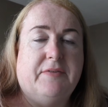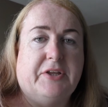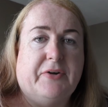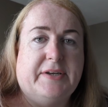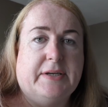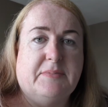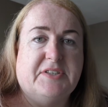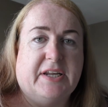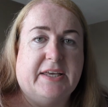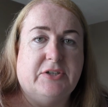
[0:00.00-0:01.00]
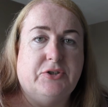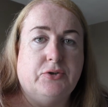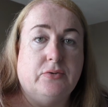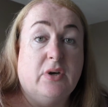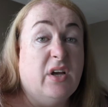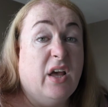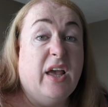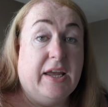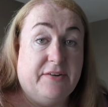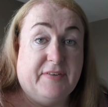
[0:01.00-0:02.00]
other items that I can do
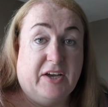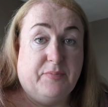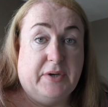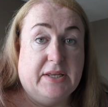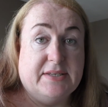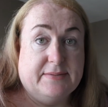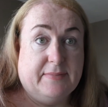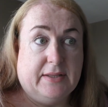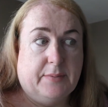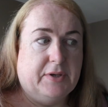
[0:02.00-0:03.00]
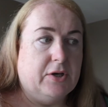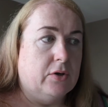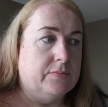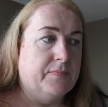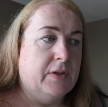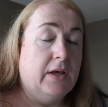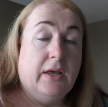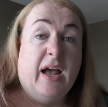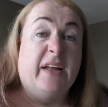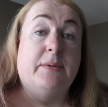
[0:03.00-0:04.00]
in 5 minutes and then be gone.
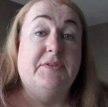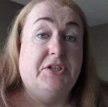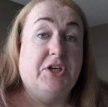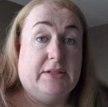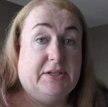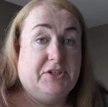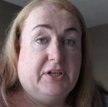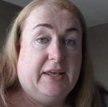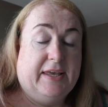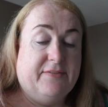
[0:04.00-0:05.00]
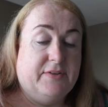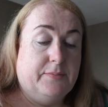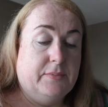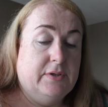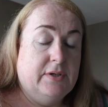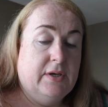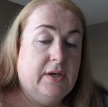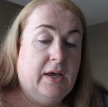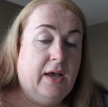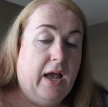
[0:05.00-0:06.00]
And that was the challenge that I gave them.
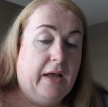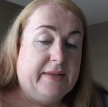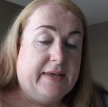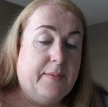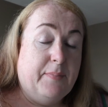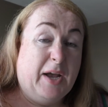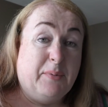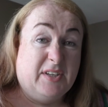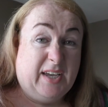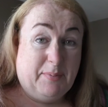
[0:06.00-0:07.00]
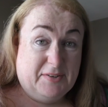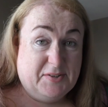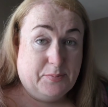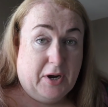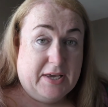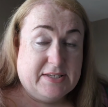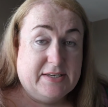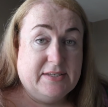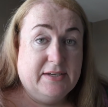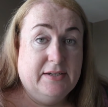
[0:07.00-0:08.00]
And they came back with a couple of
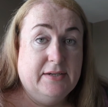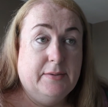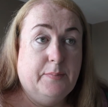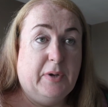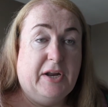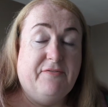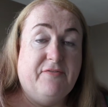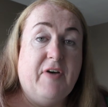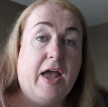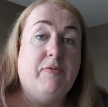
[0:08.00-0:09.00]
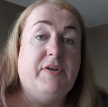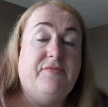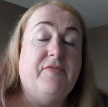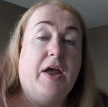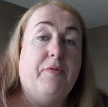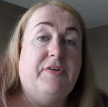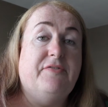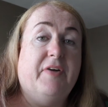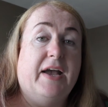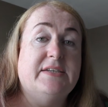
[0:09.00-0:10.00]
surprises, but a very, very
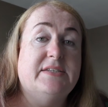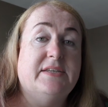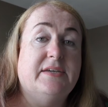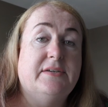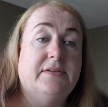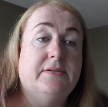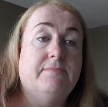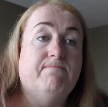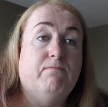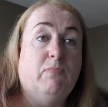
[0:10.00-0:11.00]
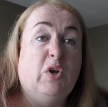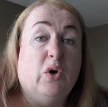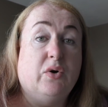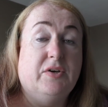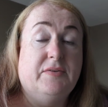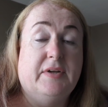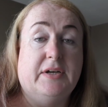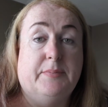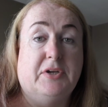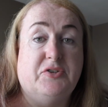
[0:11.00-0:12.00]
fast look
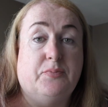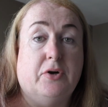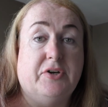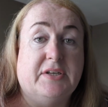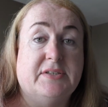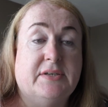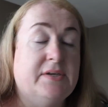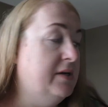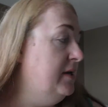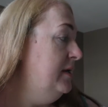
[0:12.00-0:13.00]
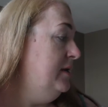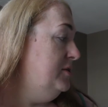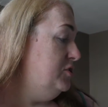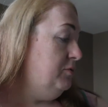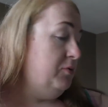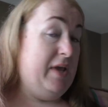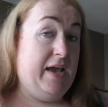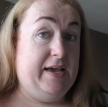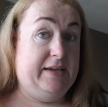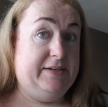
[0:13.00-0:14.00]
and a bunch of products. So what we
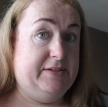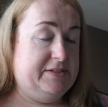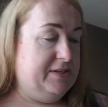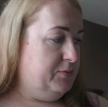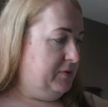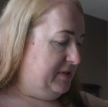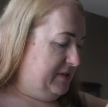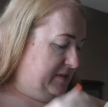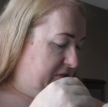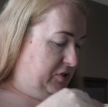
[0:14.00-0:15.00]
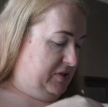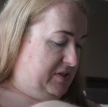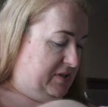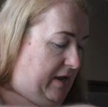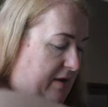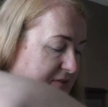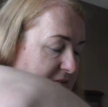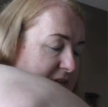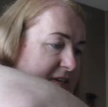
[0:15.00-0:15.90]
have, this is so the start of